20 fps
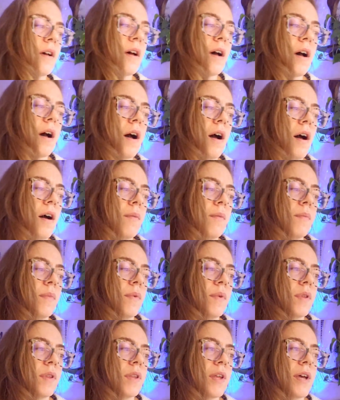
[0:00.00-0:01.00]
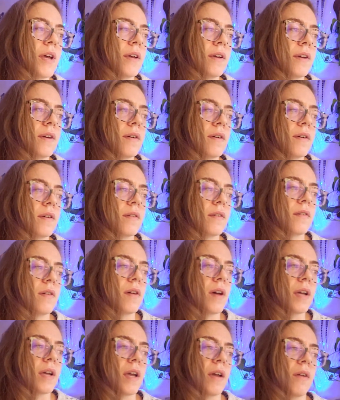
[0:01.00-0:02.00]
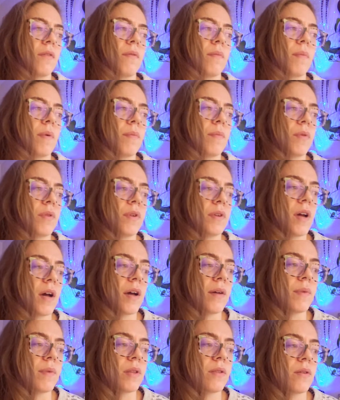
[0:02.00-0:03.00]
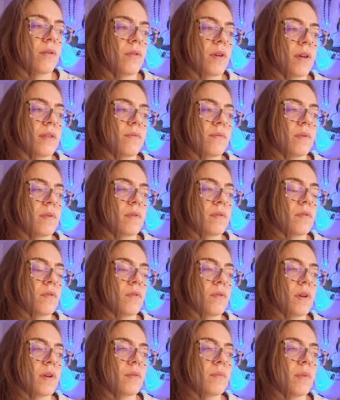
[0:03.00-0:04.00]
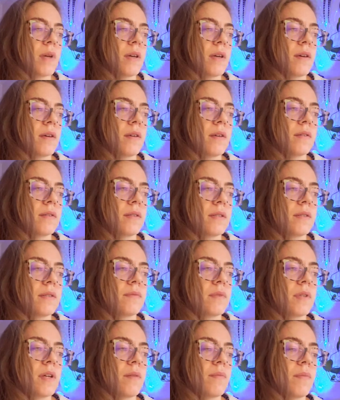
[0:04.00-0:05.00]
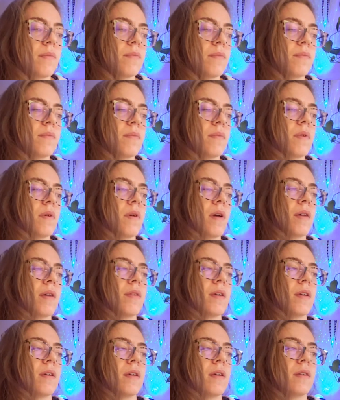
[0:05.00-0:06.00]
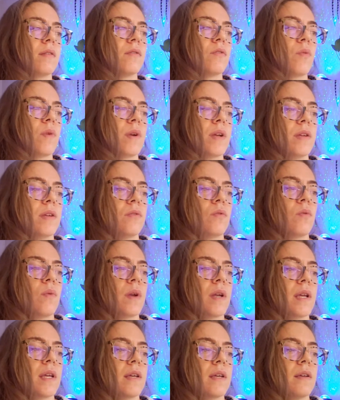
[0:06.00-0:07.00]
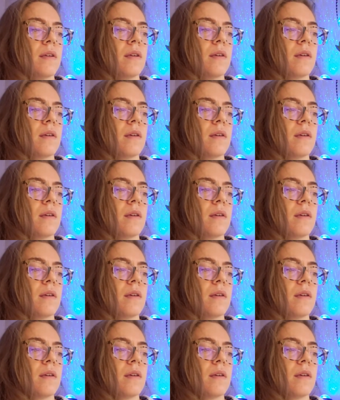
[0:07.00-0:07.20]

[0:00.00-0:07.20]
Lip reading: Like, I can't remember the timing though. That's what's annoying me. Sometime, I think in 2020,